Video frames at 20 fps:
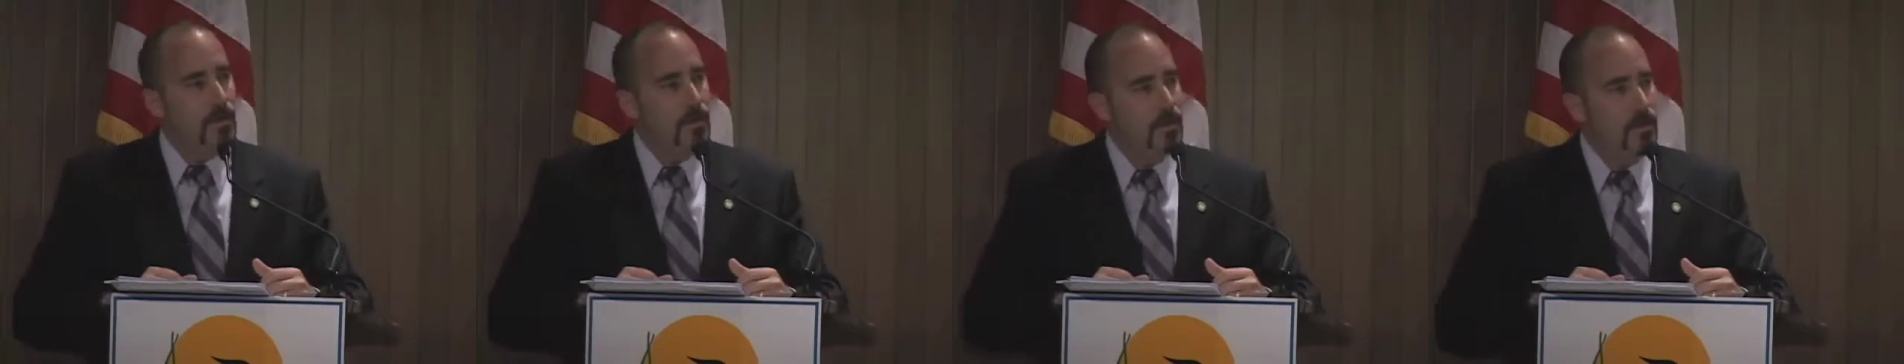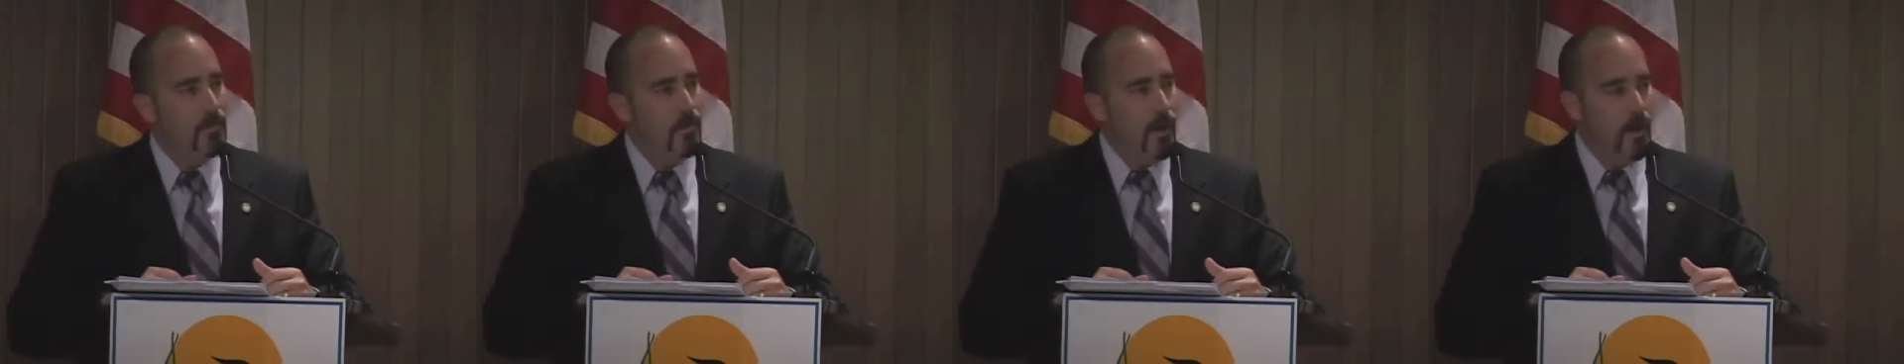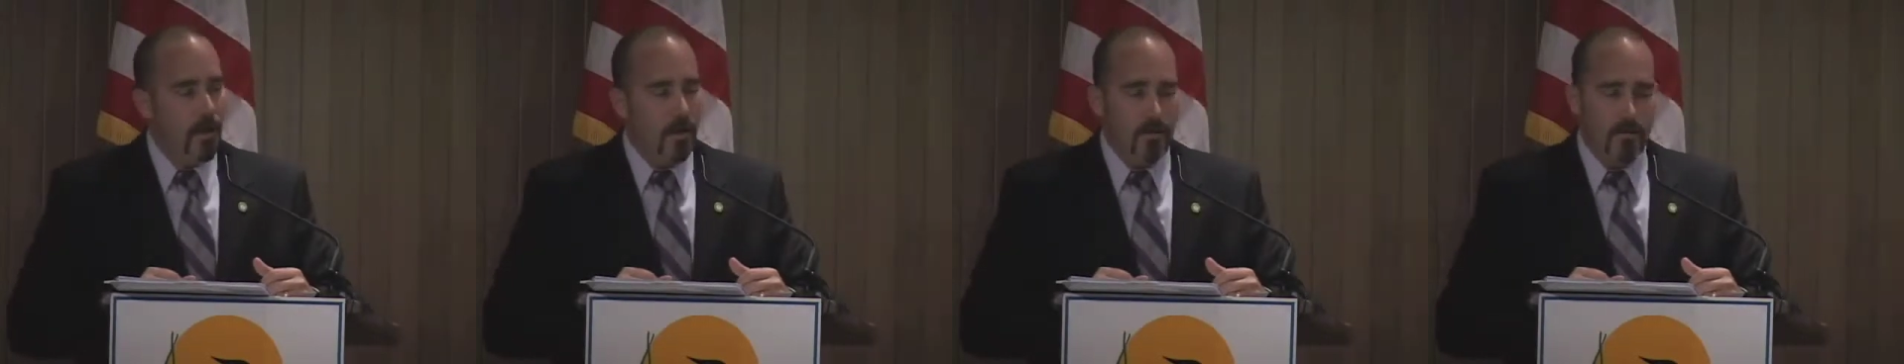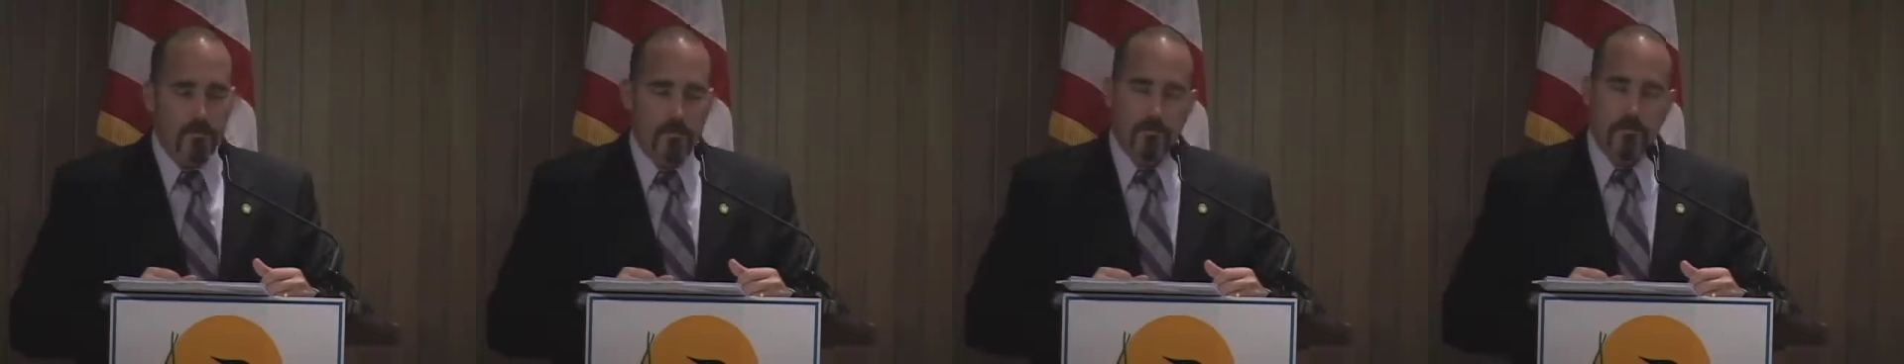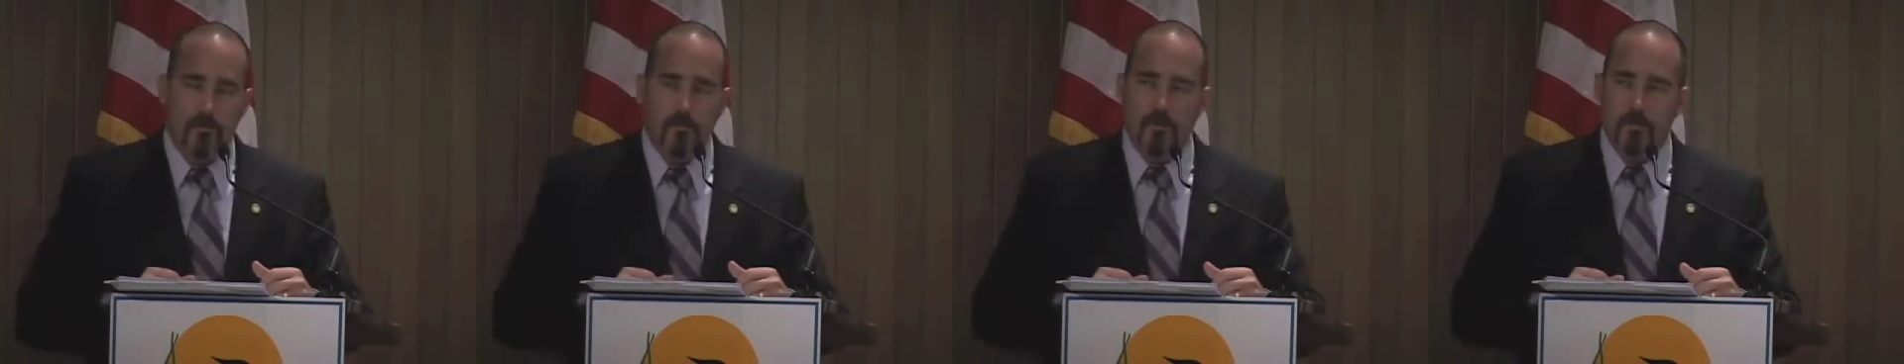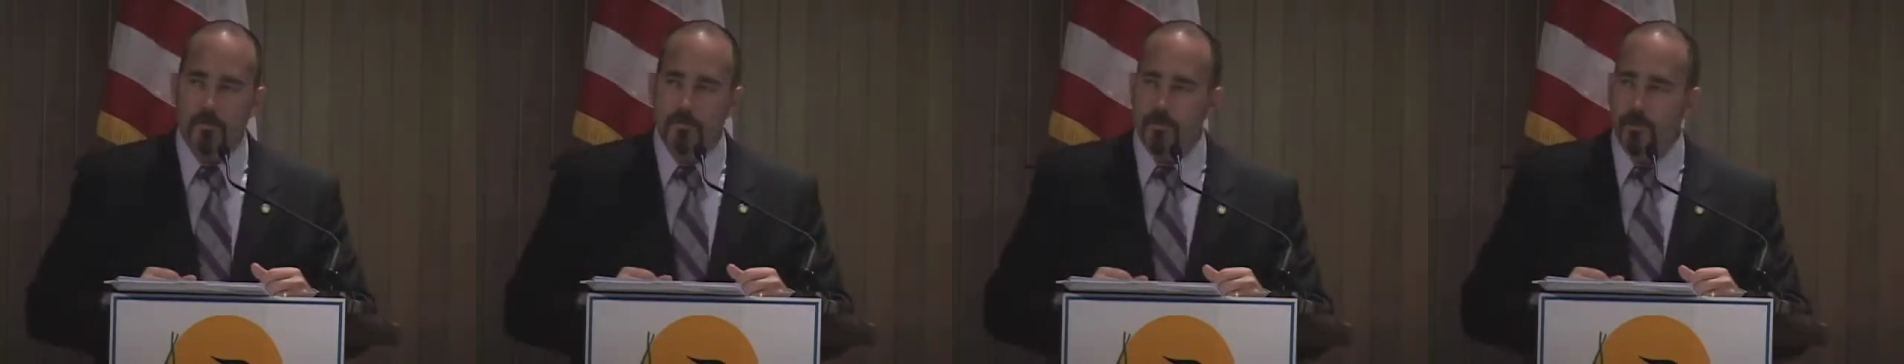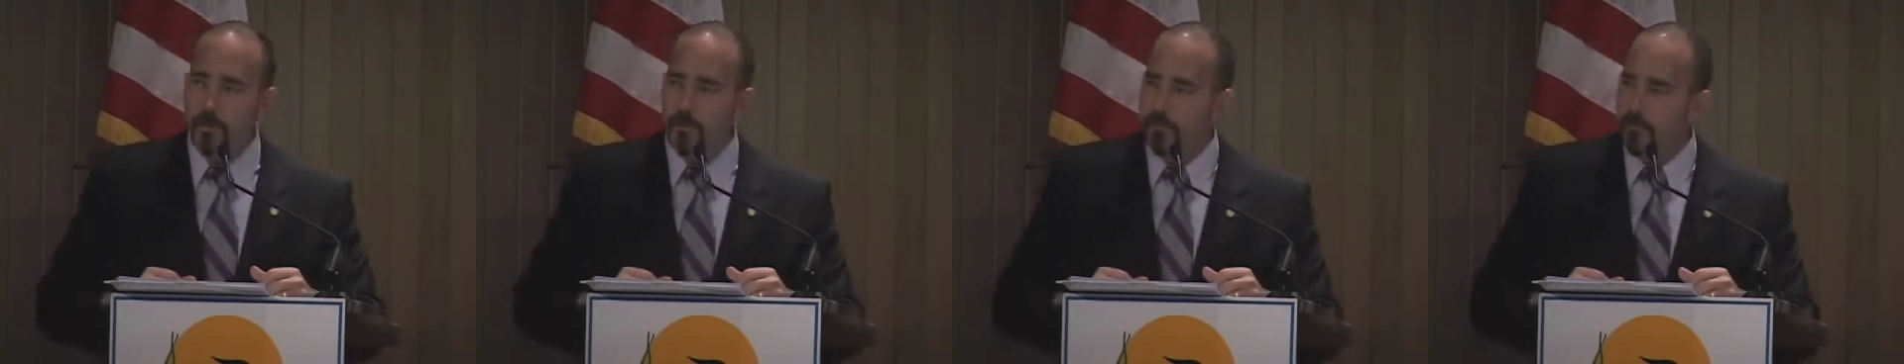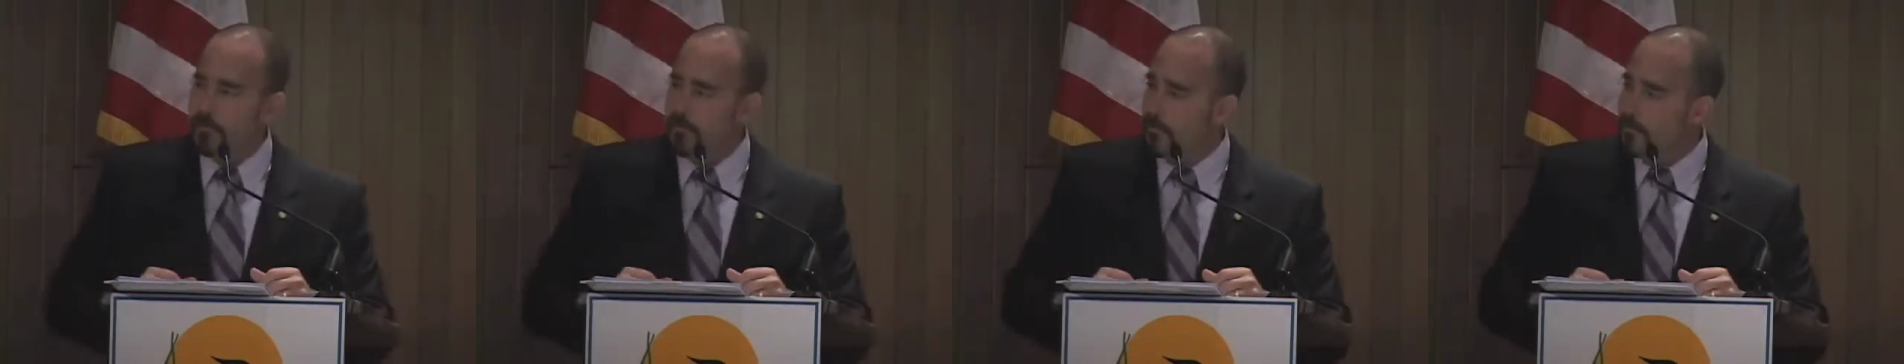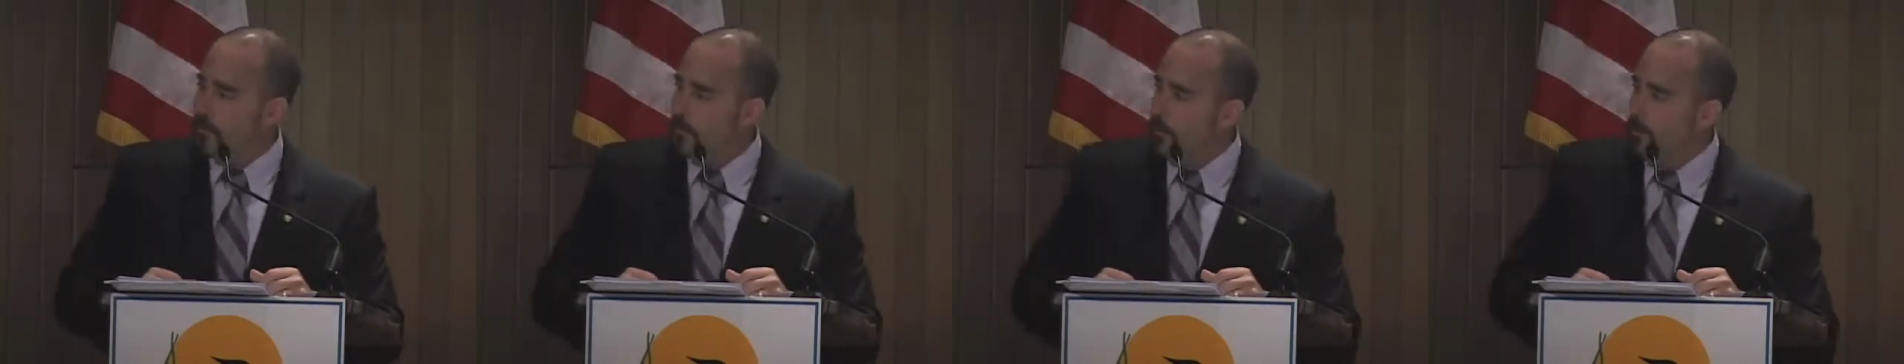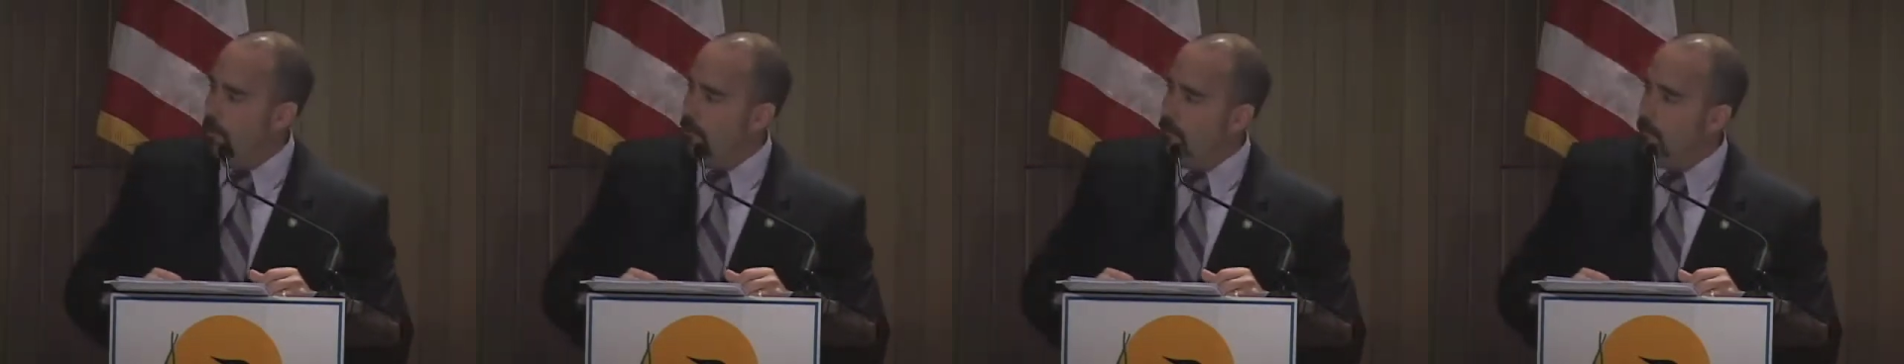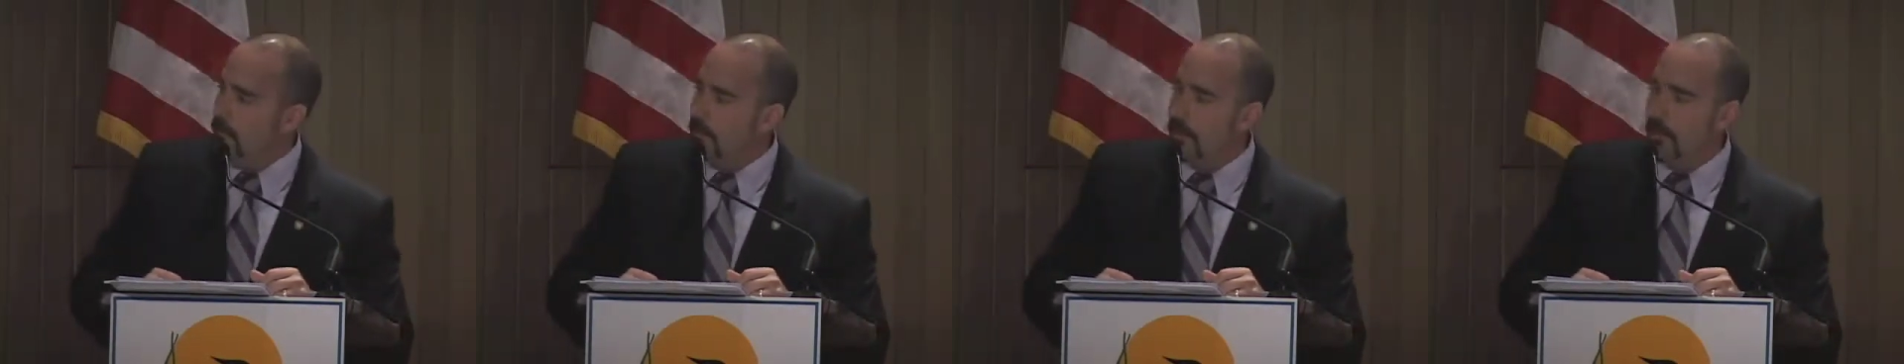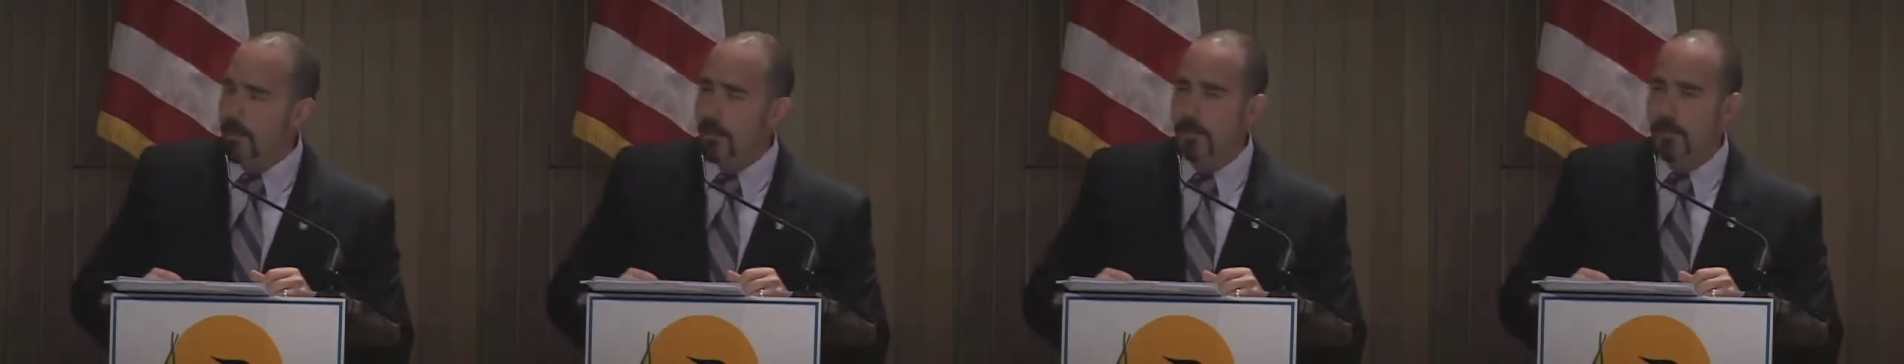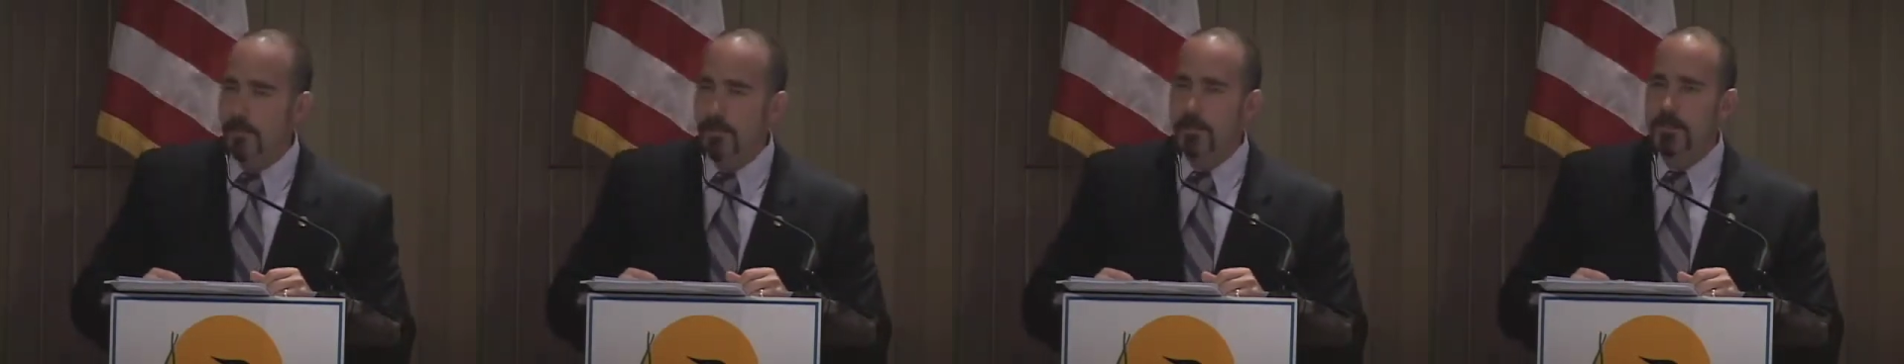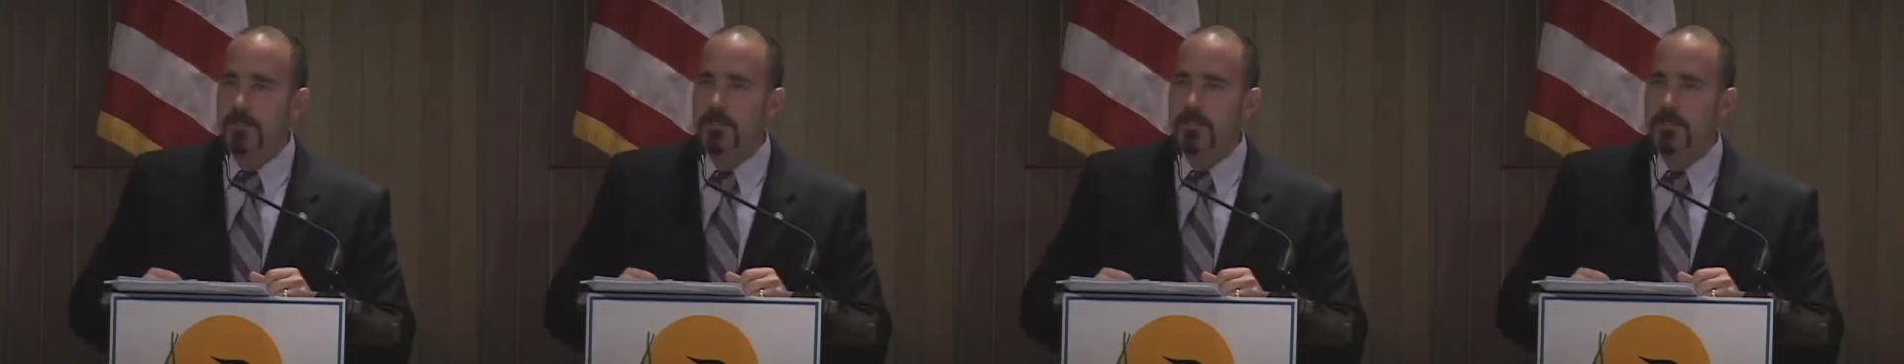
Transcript: and the miles of forest buffers. Significant